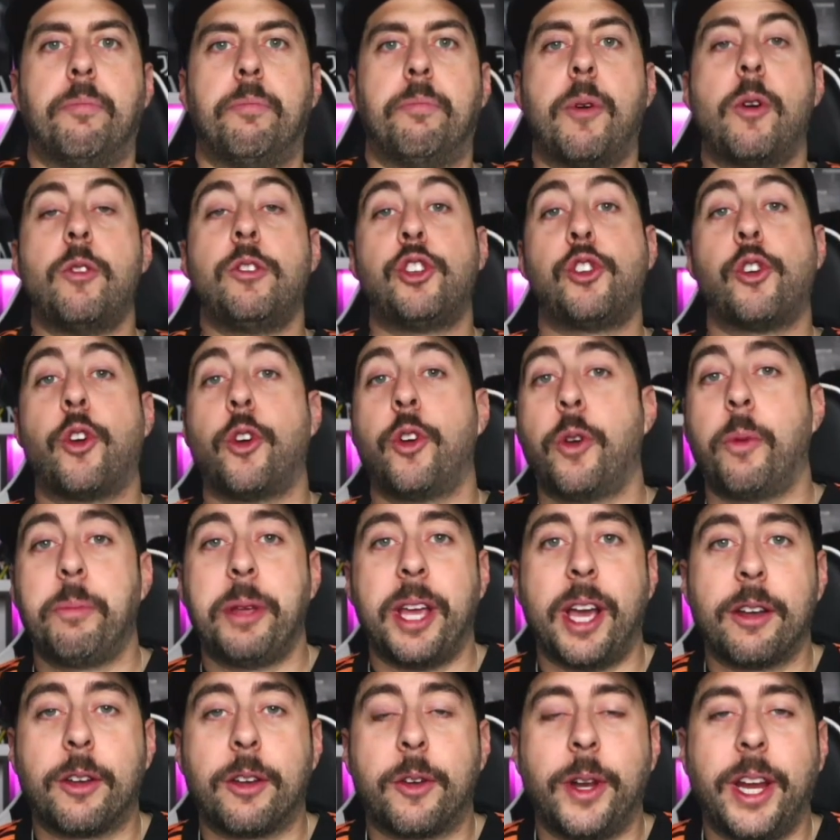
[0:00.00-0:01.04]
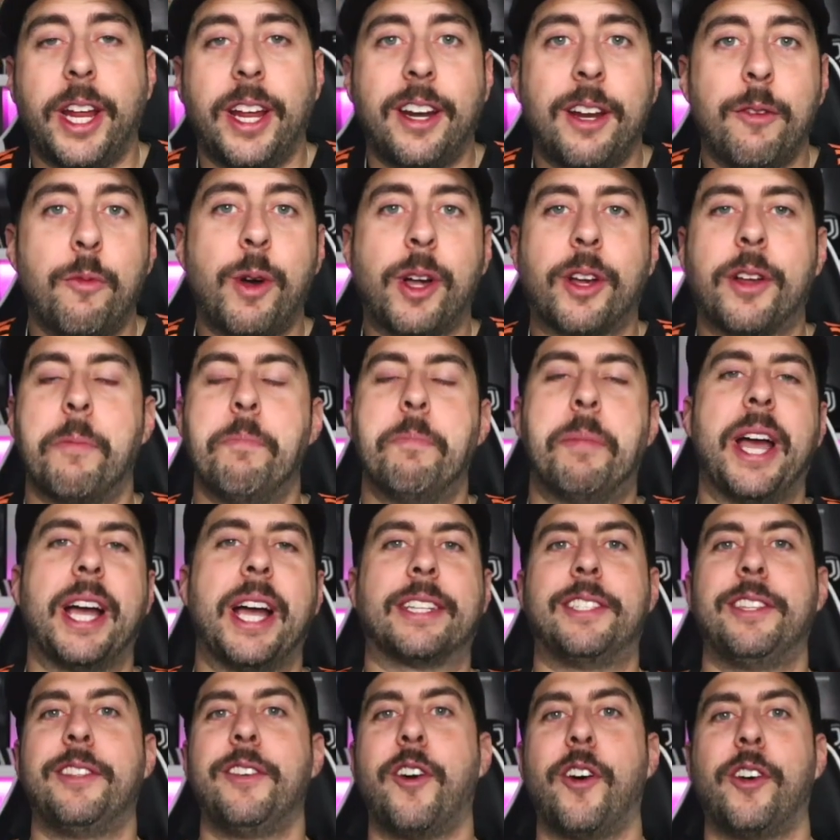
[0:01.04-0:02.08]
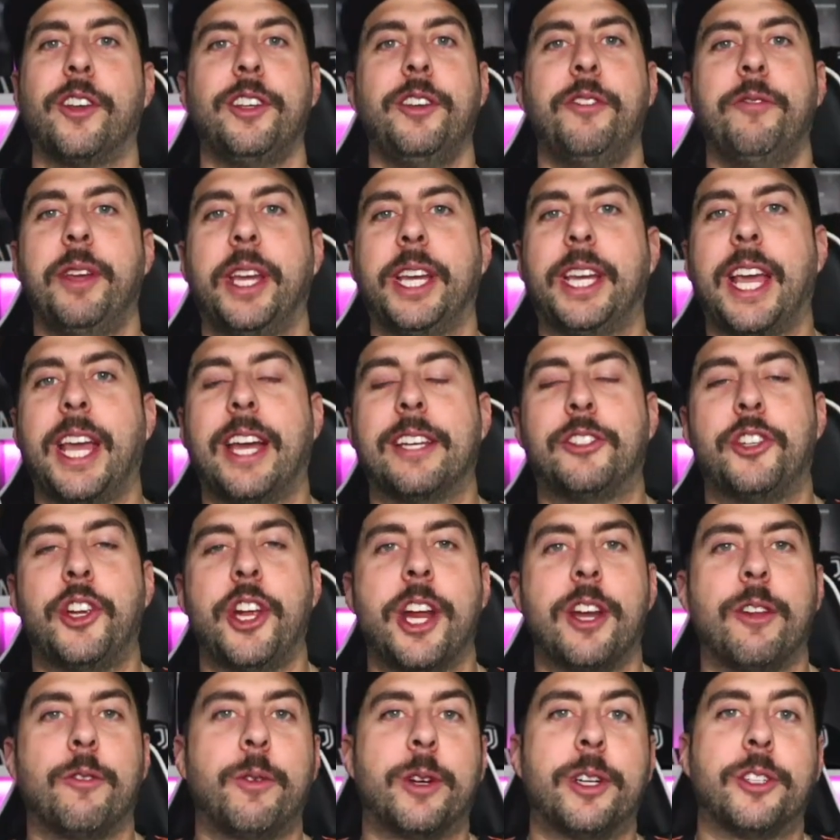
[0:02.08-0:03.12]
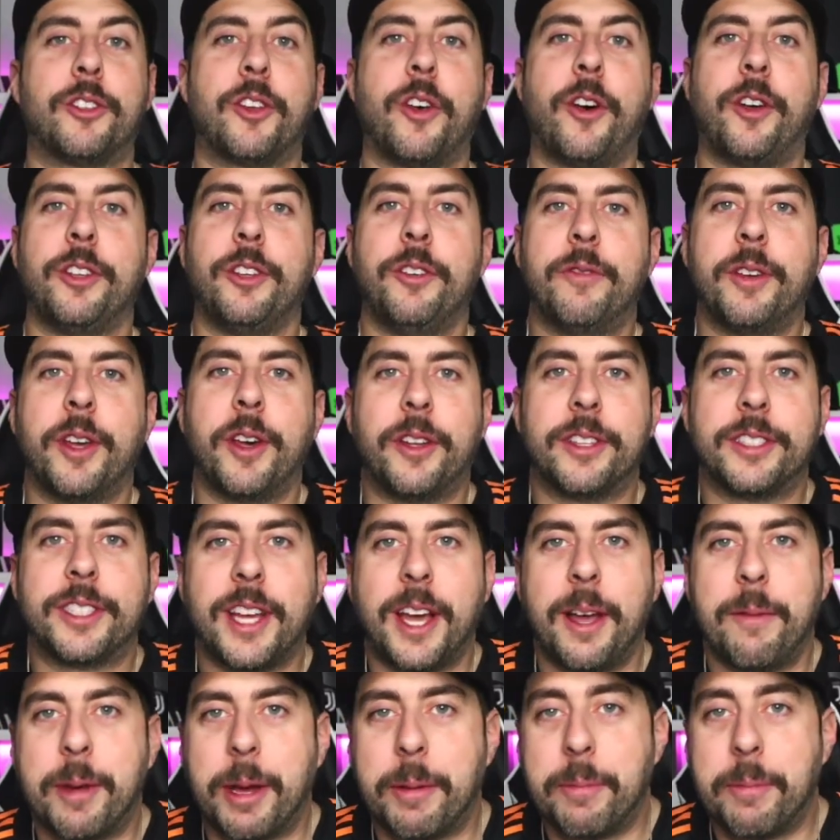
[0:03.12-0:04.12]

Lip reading: Buongiorno Bianconeri, welcome back to the All Juve Cast channel where it's all Juve all the time.